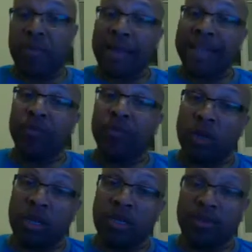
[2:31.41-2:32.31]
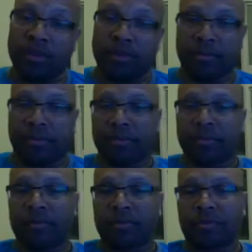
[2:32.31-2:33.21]
but I didn't want to listen.
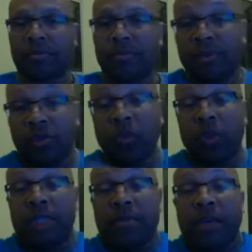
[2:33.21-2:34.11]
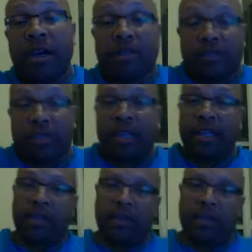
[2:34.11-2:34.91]
So we need to understand that